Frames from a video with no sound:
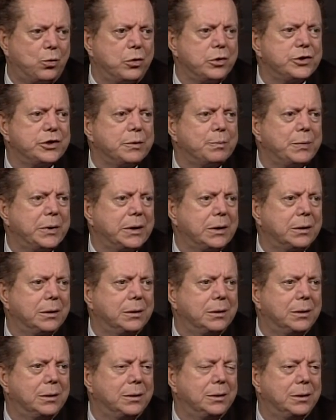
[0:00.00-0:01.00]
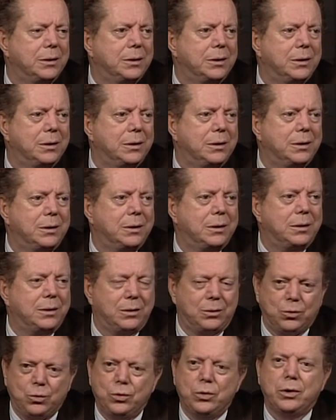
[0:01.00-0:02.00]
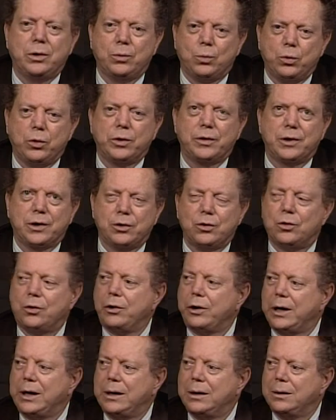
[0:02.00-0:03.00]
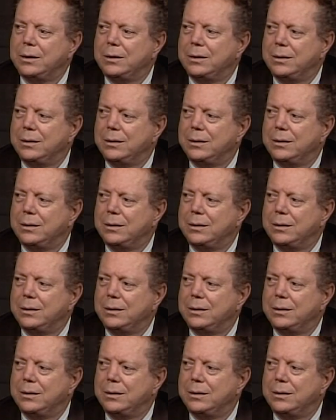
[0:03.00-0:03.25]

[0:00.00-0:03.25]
worshiping. We're worth adoring.